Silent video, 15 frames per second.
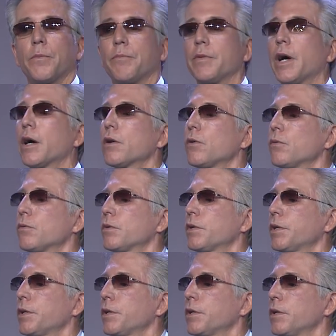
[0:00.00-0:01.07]
not
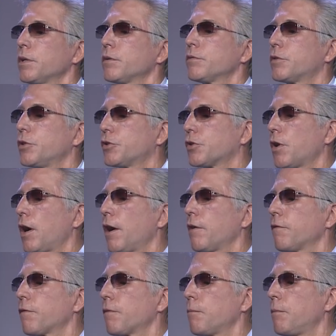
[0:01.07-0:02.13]
only to
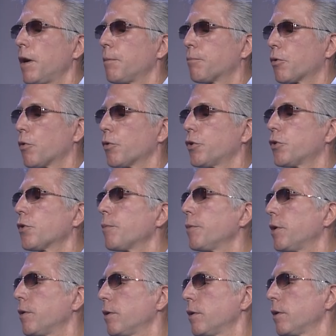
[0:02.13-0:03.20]
drive my
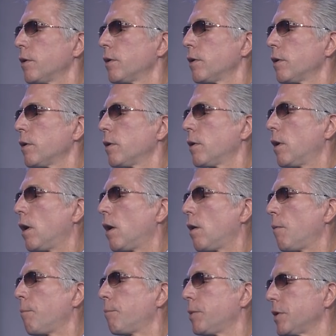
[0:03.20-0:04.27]
procurement
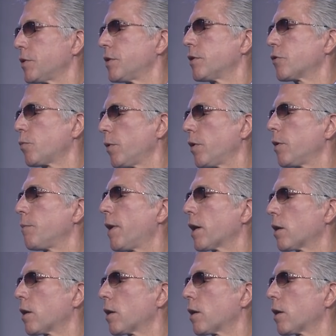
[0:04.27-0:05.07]
um, business within my